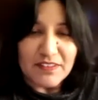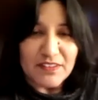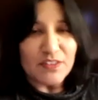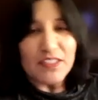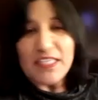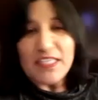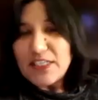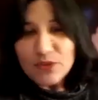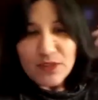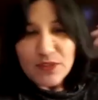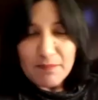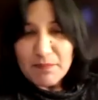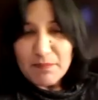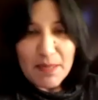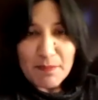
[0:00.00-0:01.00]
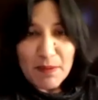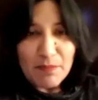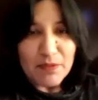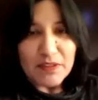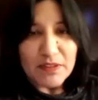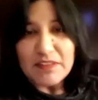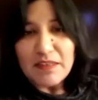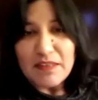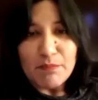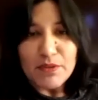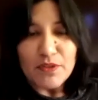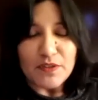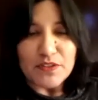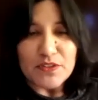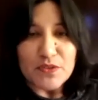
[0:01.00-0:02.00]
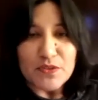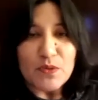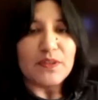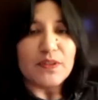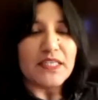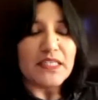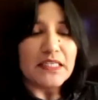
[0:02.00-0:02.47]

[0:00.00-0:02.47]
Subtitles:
So he had to come up with a number on his own. And,